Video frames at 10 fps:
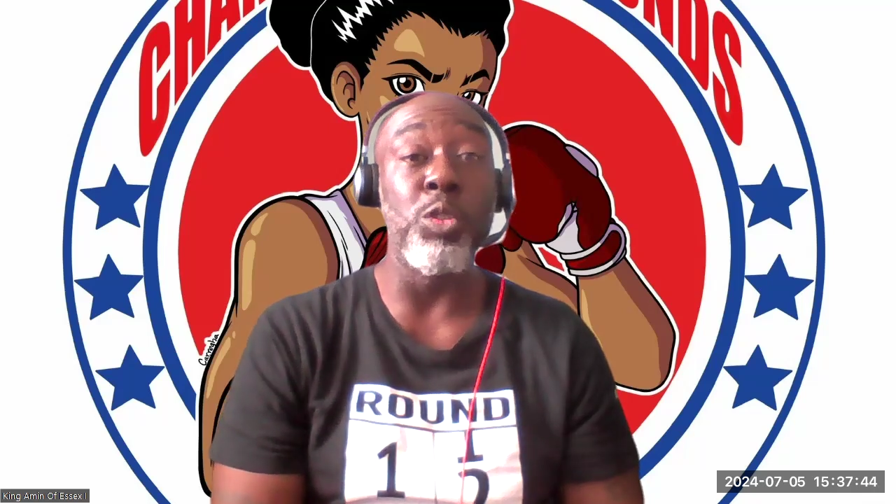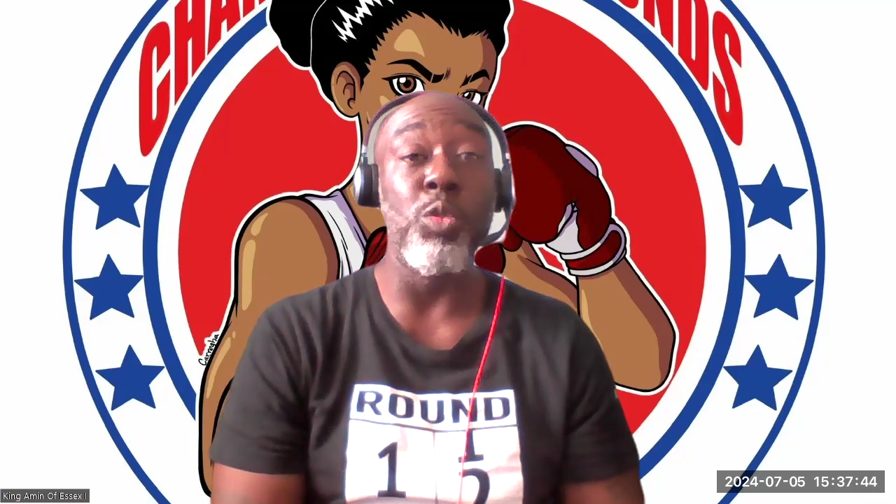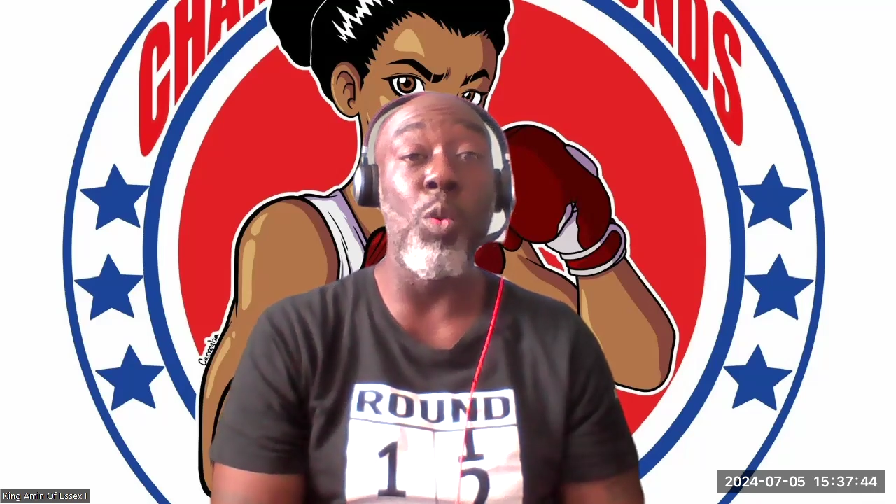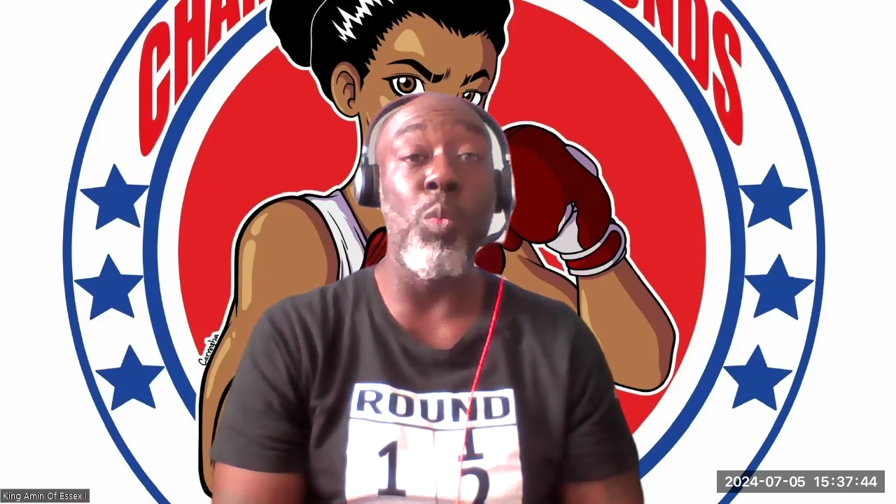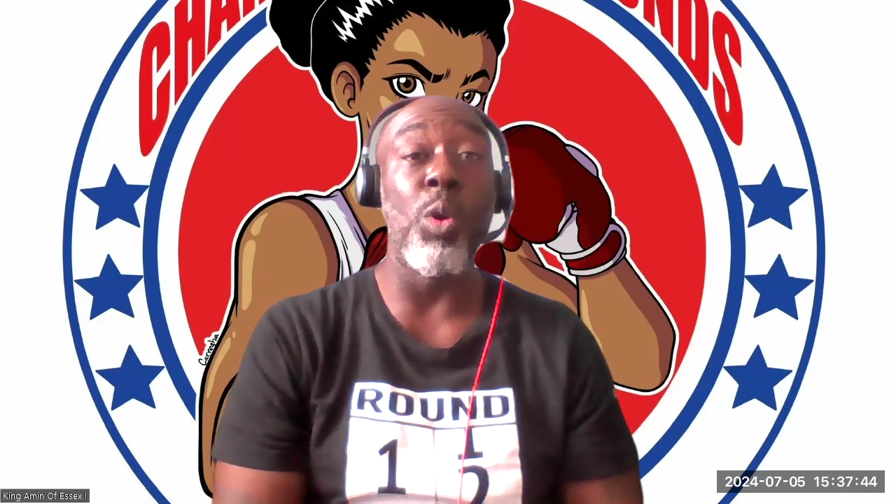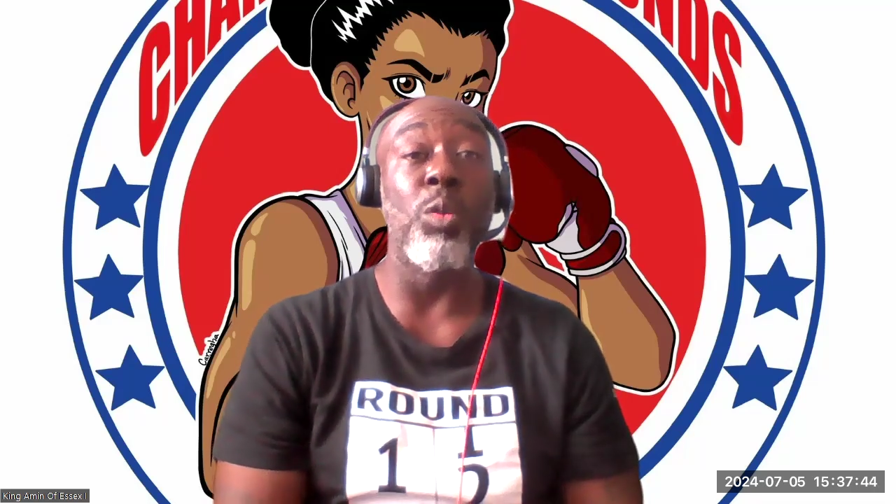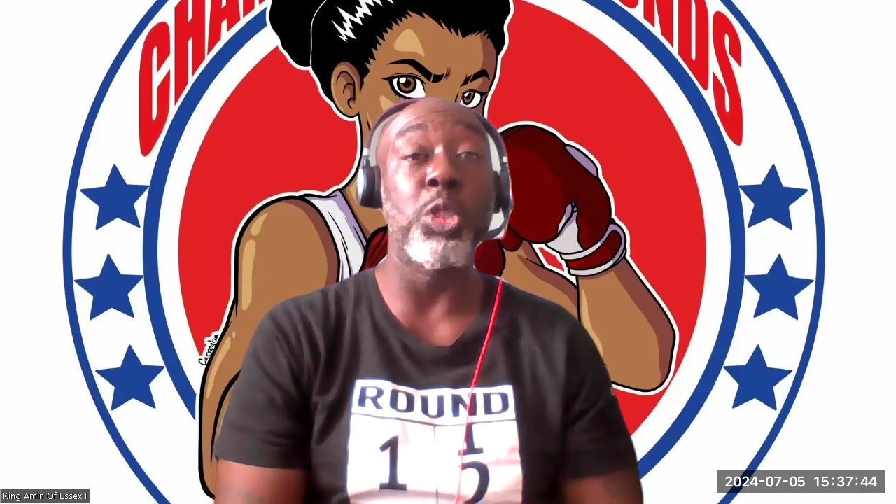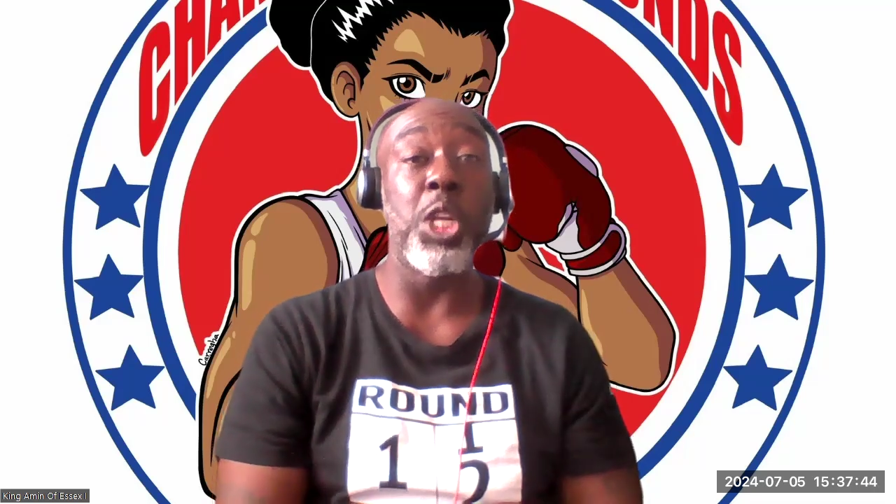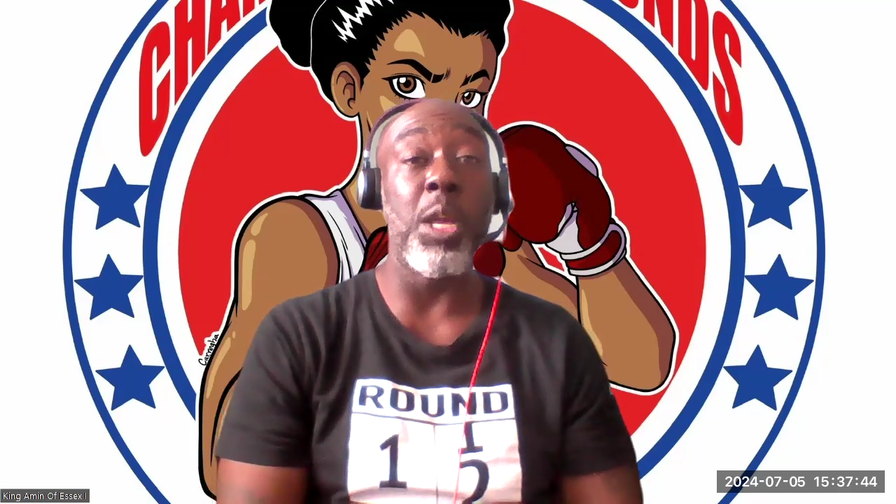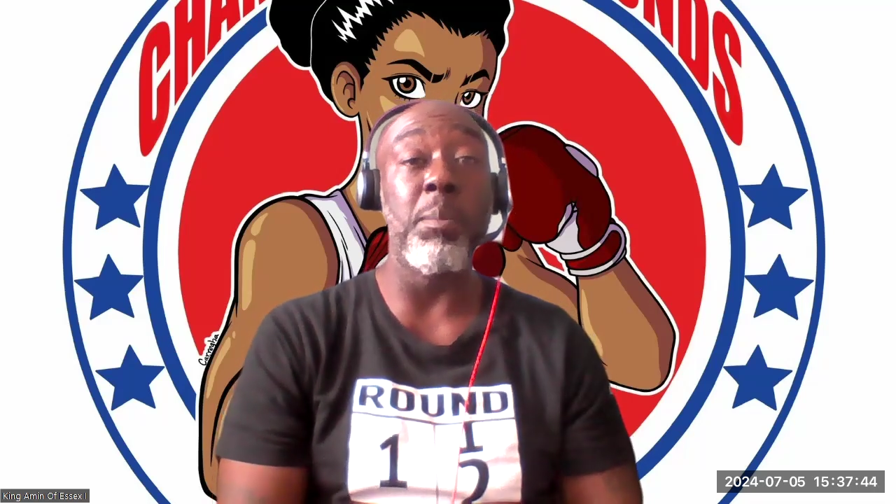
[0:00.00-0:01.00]
into a world
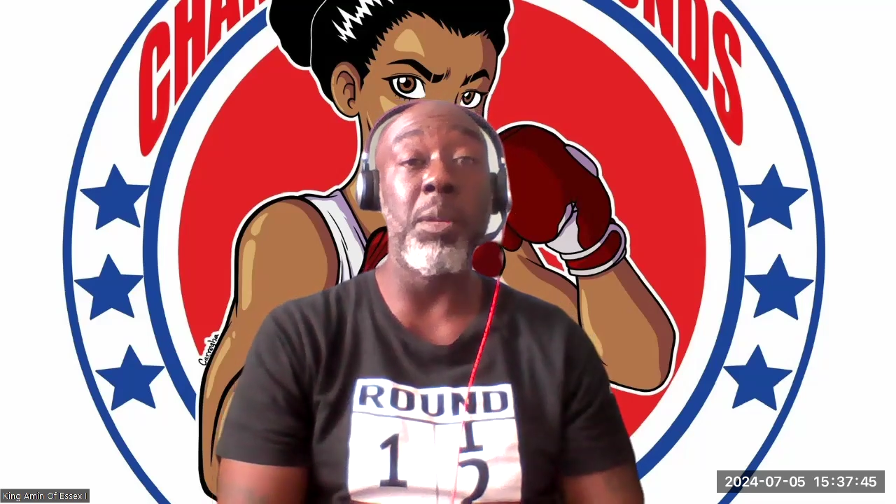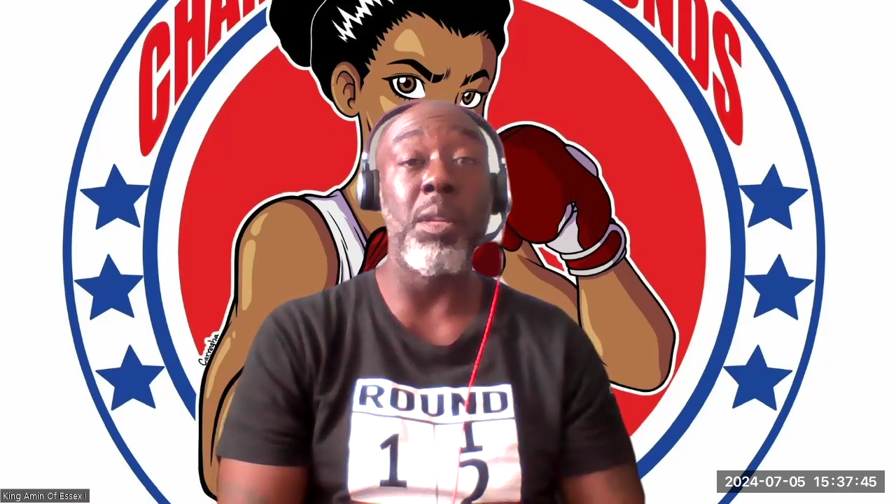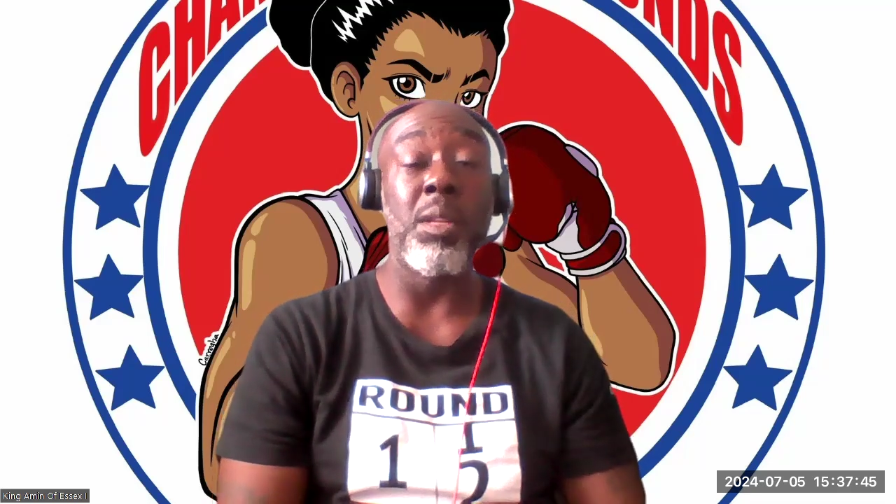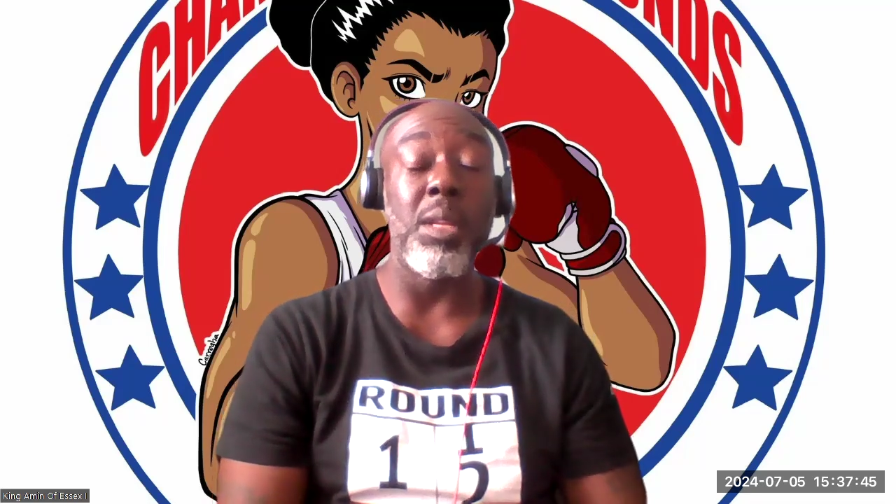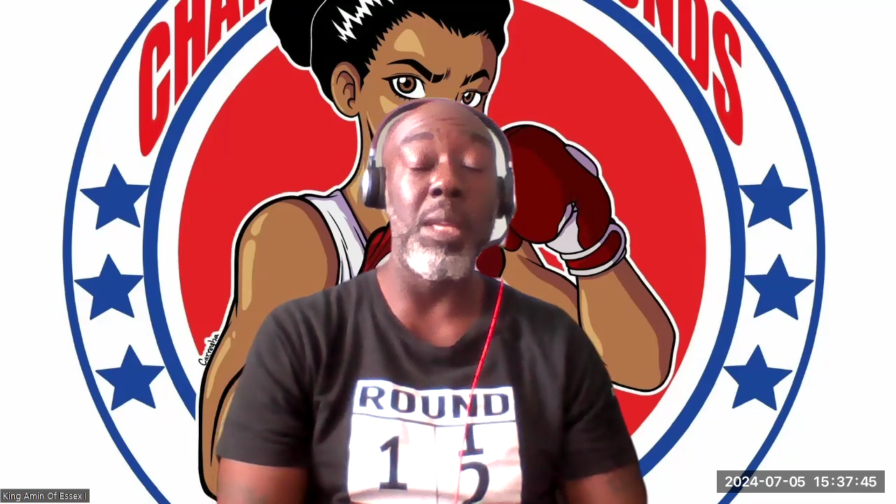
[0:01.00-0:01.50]
champion.